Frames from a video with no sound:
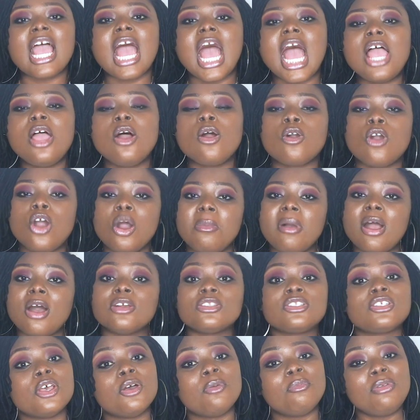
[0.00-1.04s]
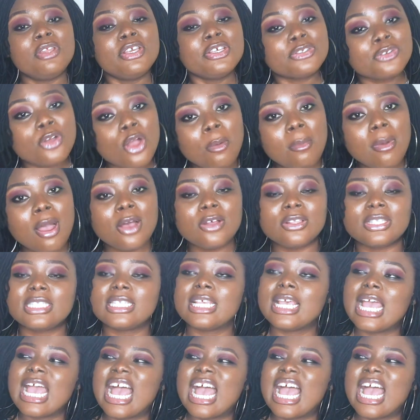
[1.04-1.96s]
Ayo, come out, please come out.